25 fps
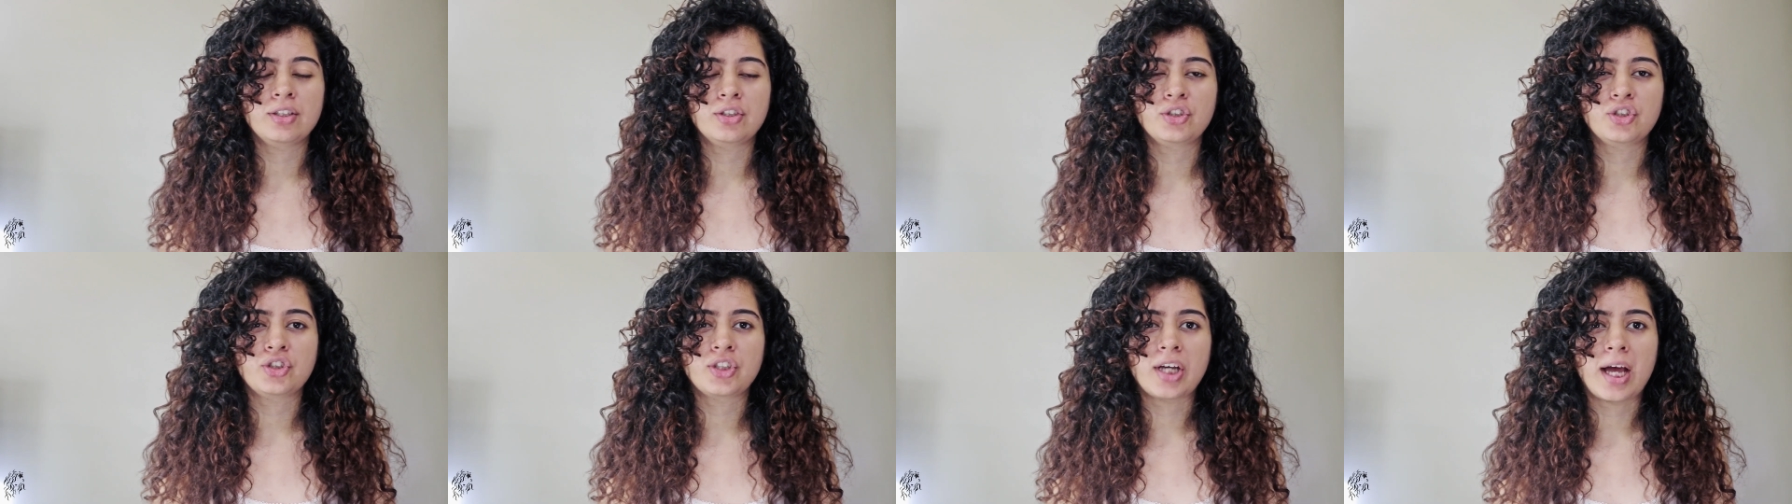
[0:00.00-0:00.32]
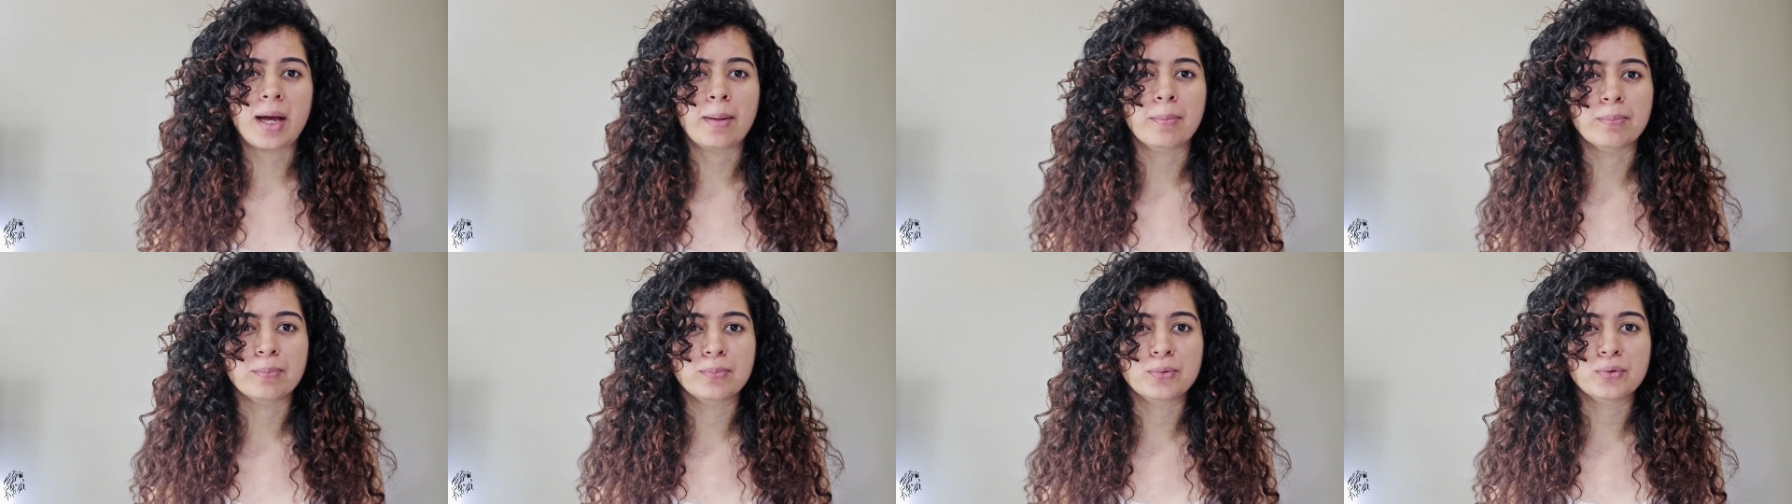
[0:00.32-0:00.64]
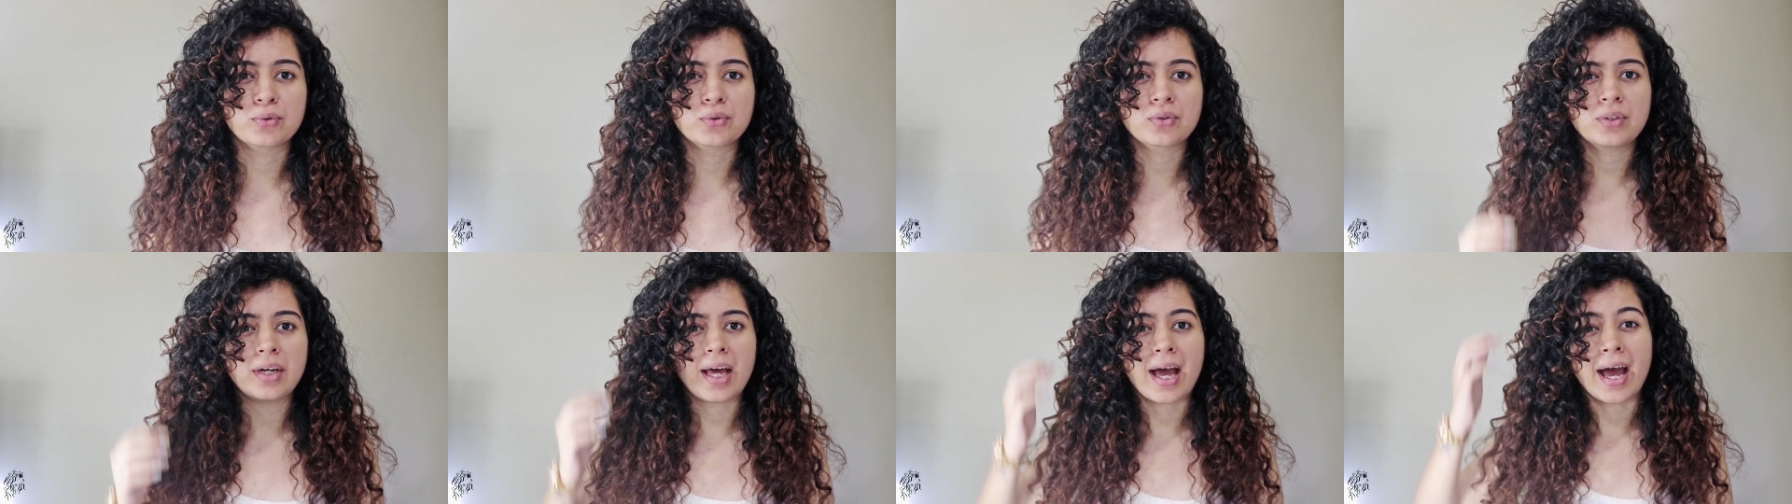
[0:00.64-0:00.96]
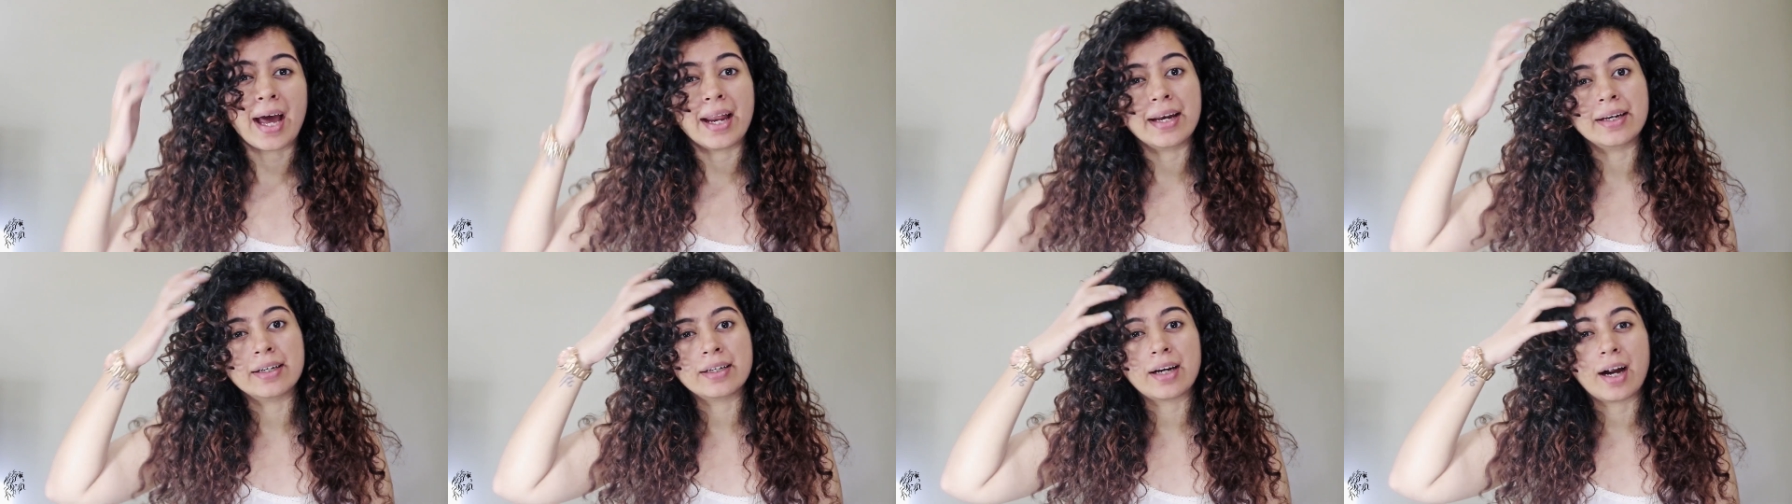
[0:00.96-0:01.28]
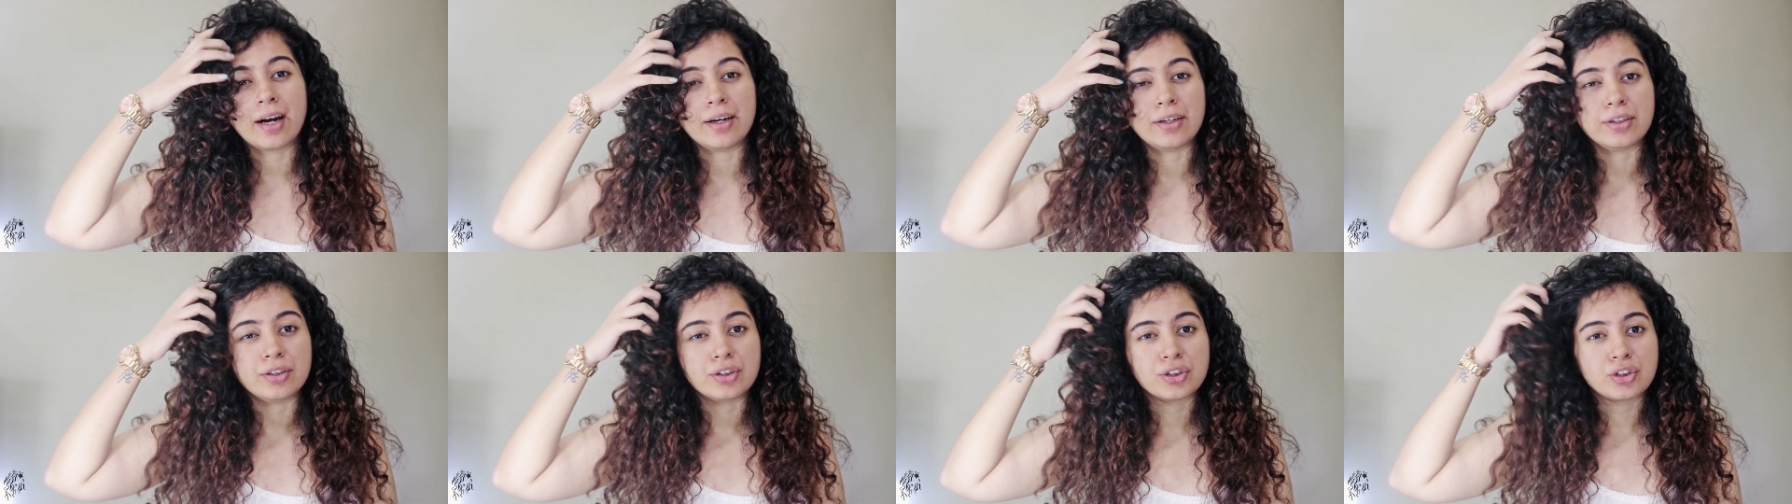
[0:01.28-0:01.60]
is shampooed and
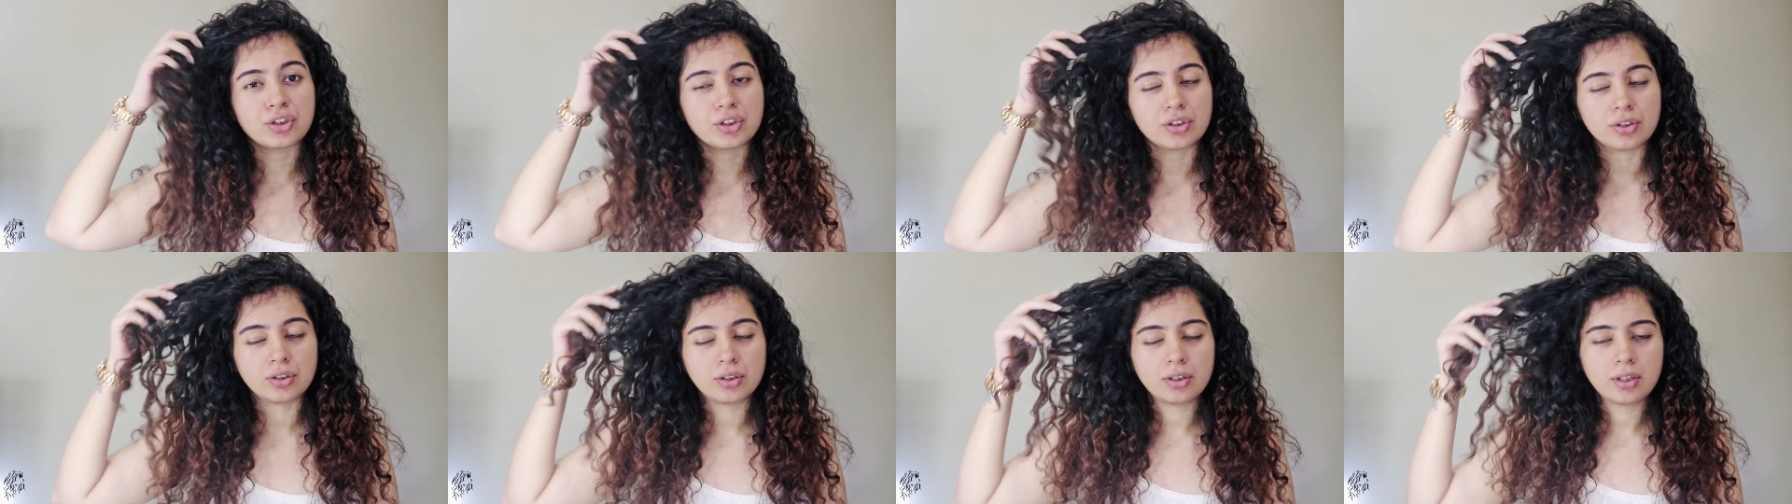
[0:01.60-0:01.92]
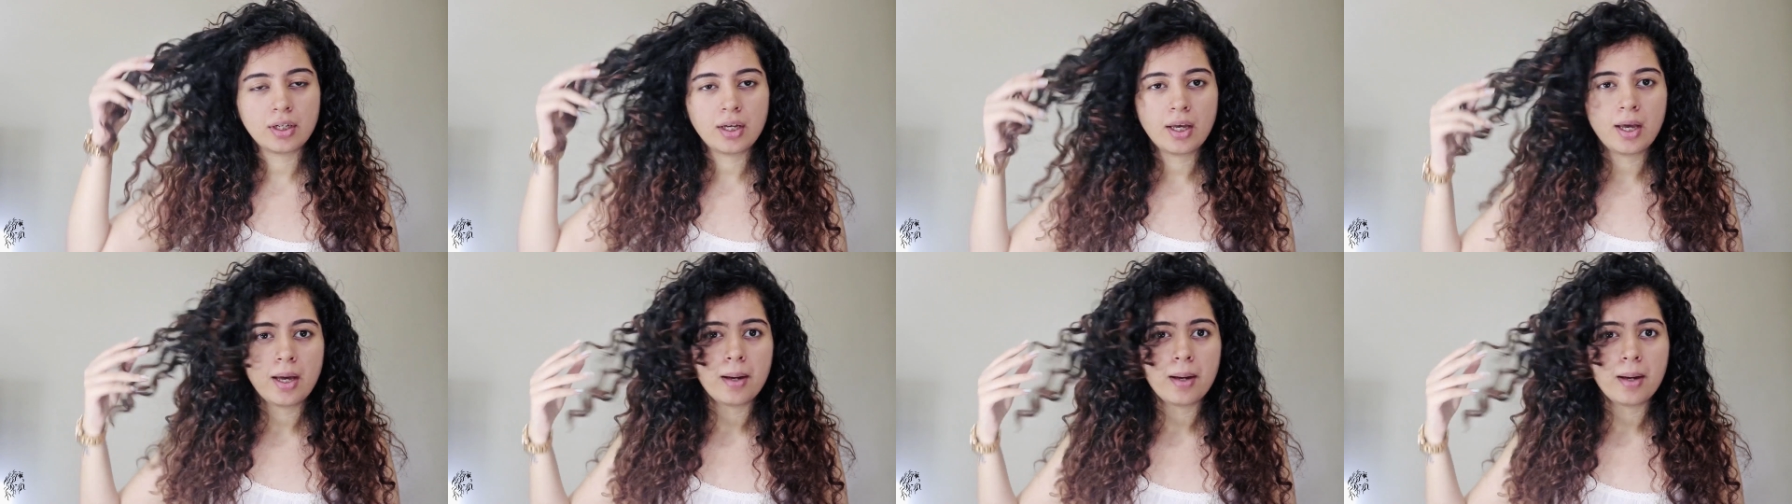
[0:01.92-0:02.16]
conditioned,